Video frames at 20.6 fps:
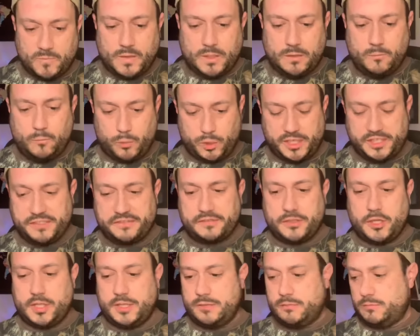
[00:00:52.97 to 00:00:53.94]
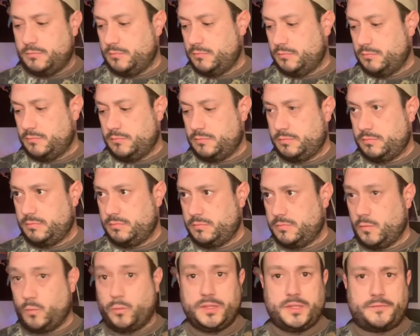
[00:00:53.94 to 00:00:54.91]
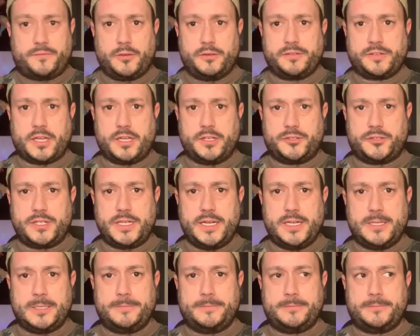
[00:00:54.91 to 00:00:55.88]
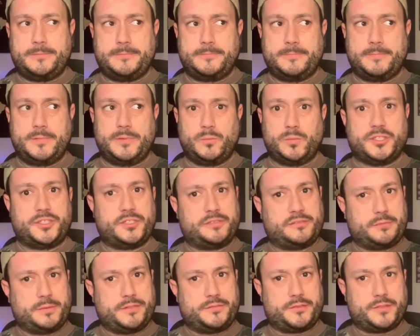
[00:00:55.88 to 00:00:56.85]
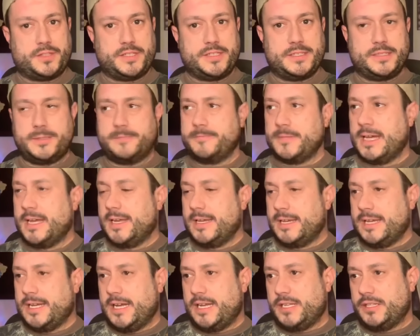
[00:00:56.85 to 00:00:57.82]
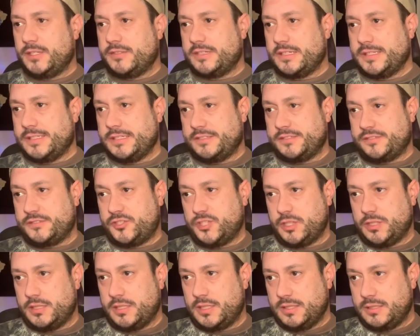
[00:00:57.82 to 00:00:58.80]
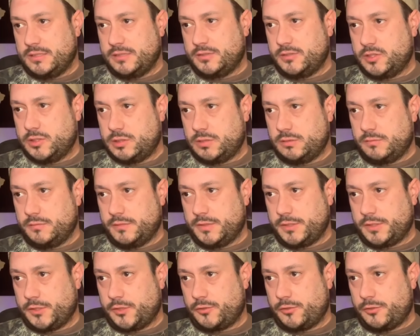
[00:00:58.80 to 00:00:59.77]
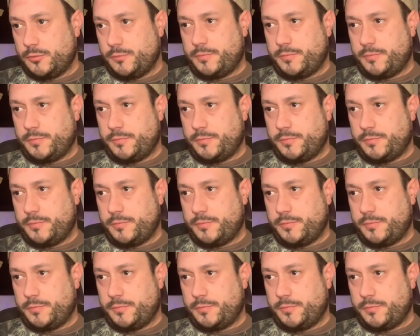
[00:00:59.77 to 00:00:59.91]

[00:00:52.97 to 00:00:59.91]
We're gonna start with the first country up, which is Switzerland. And it looks like it's the group or